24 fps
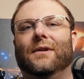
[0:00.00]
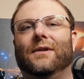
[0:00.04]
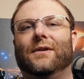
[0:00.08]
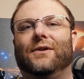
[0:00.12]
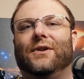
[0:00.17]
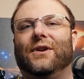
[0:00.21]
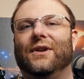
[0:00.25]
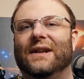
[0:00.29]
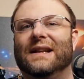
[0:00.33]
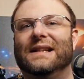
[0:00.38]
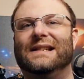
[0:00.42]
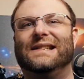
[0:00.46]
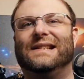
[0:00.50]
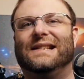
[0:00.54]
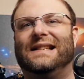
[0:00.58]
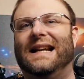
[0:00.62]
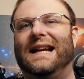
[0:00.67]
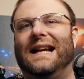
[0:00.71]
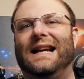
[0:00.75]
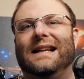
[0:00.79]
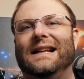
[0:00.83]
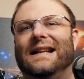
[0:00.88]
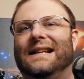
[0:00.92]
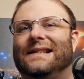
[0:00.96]
To this
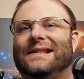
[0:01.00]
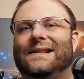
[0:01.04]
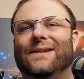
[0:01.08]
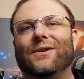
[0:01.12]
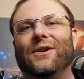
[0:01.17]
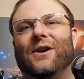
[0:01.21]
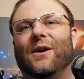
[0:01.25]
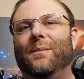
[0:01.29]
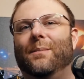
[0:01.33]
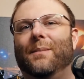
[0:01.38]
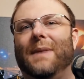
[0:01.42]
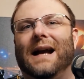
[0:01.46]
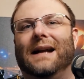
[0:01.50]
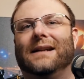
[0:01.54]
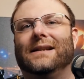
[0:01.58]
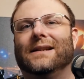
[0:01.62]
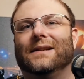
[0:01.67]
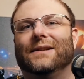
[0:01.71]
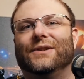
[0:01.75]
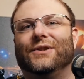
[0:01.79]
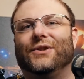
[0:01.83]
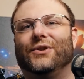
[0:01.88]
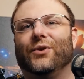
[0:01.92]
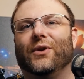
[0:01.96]
day, they still come back to
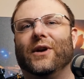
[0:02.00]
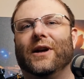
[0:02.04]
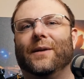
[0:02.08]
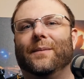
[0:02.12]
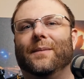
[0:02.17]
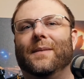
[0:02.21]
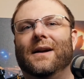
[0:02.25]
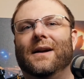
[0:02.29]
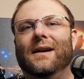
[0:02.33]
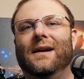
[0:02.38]
the stream.